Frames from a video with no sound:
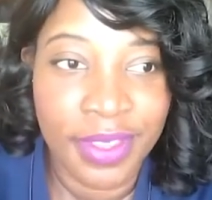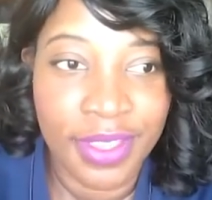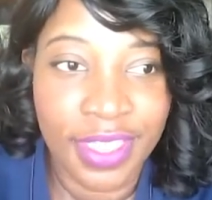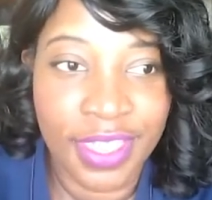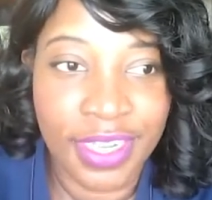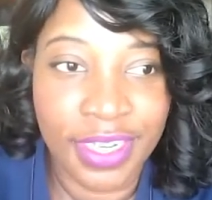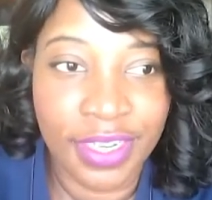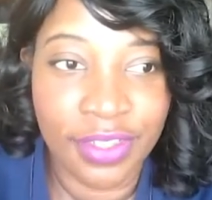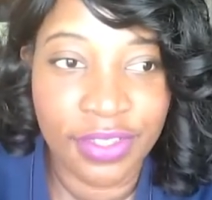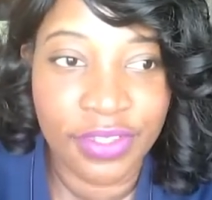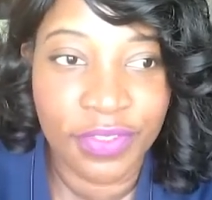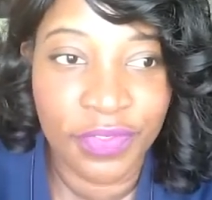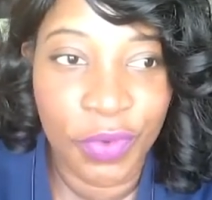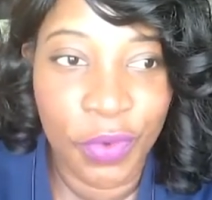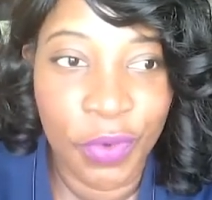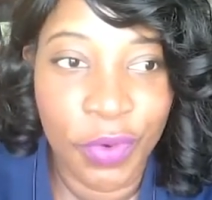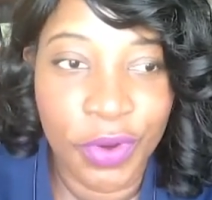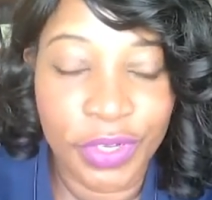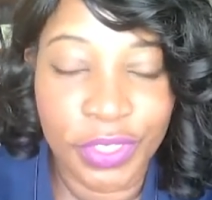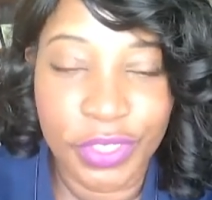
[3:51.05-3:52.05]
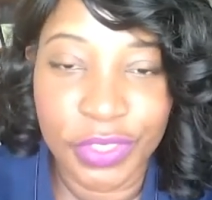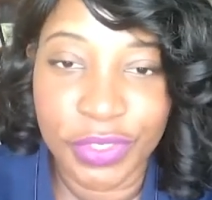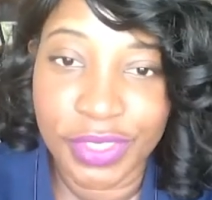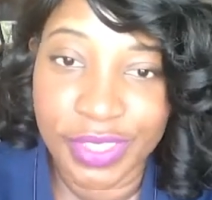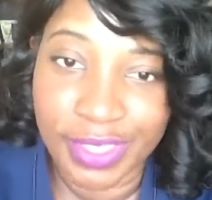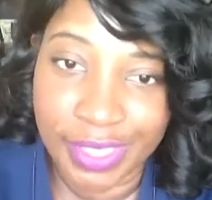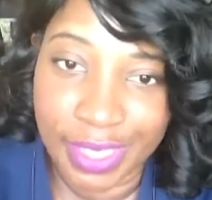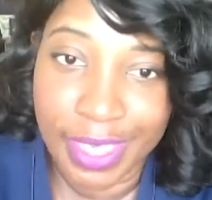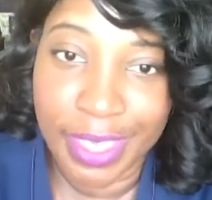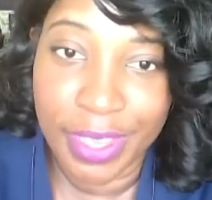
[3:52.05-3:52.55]
he looks forward to
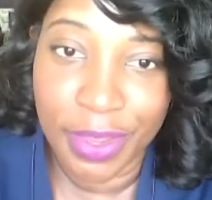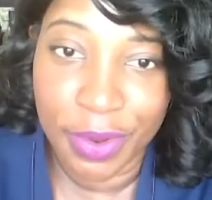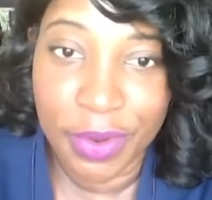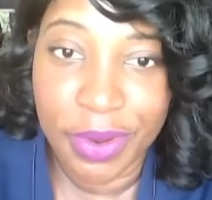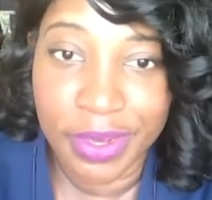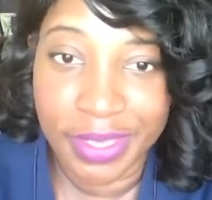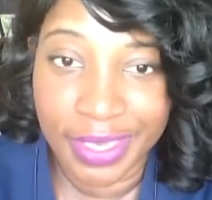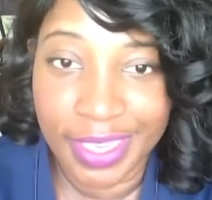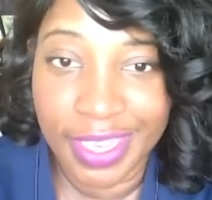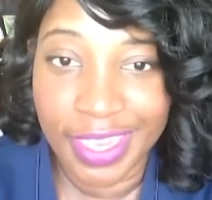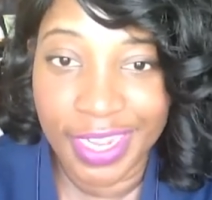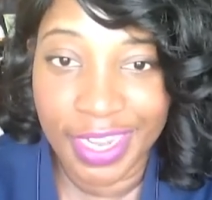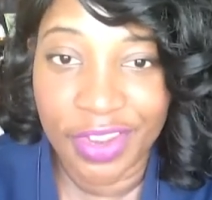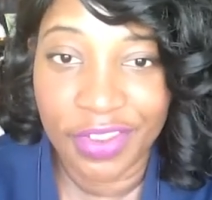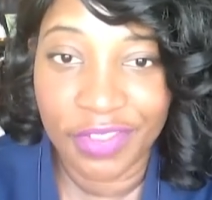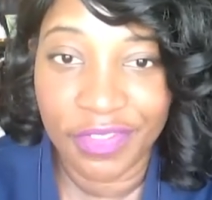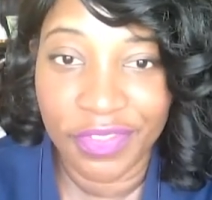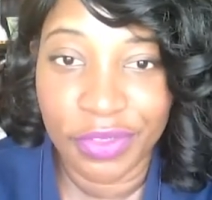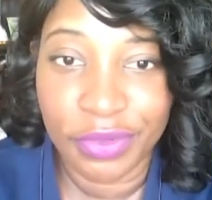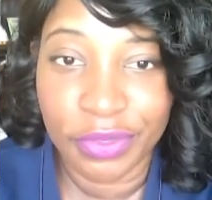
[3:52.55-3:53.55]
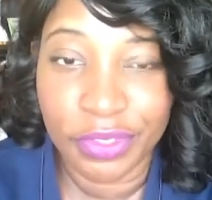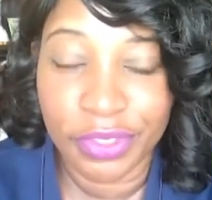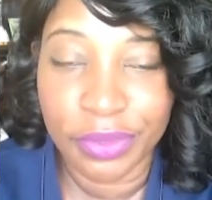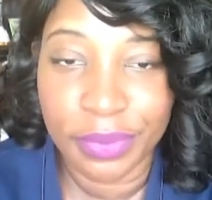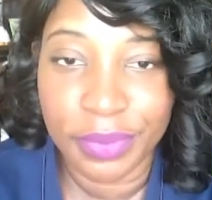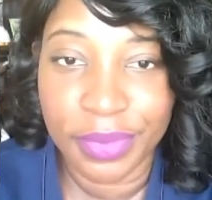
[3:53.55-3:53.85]
seeing her again in the future.